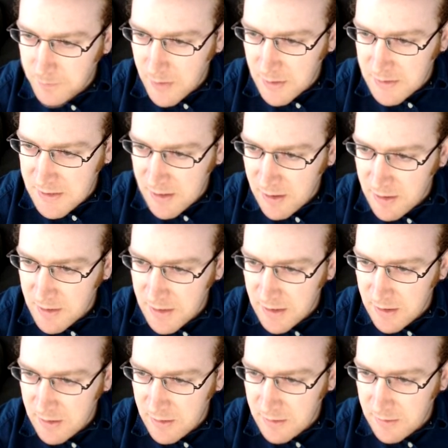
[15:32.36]
Atari
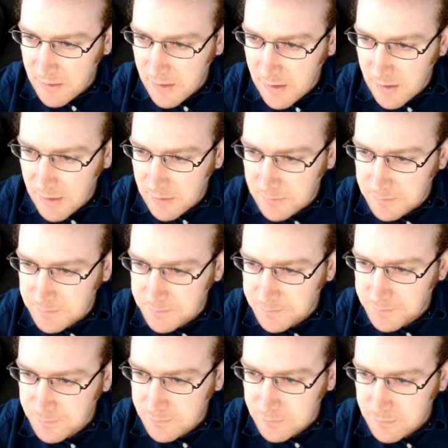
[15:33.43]
here. And
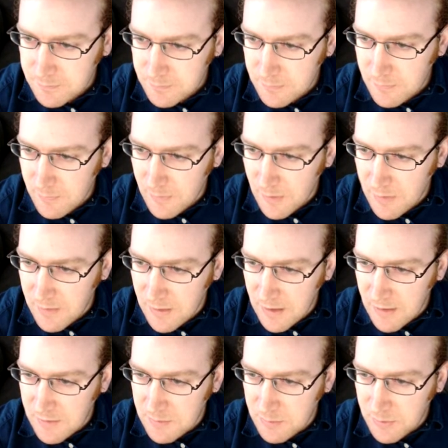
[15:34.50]
then I
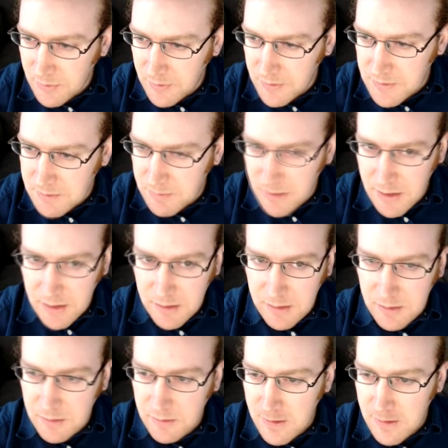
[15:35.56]
have to pull this back.